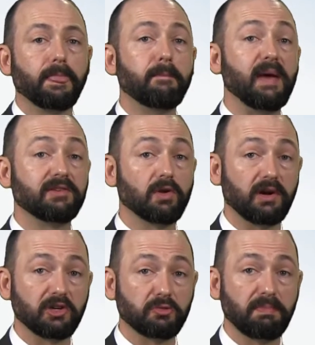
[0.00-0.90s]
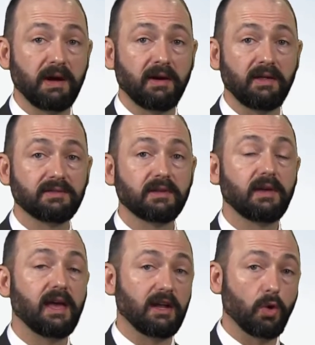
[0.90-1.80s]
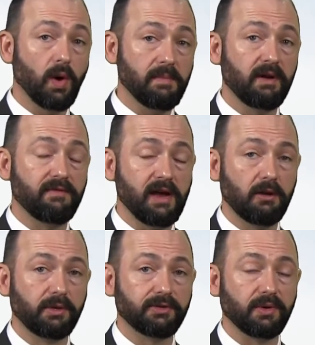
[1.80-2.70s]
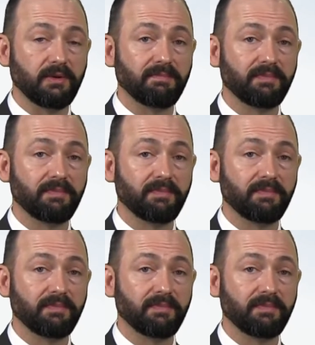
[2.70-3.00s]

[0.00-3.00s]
based on experience and equipment available to them.